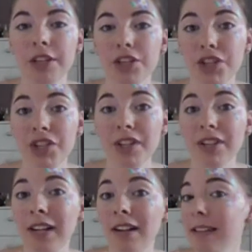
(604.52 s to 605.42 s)
just so
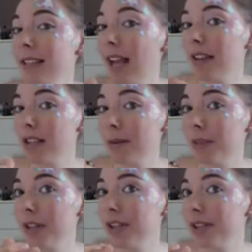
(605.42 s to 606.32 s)
that the glitter has
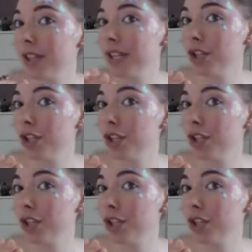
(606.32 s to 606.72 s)
something to stick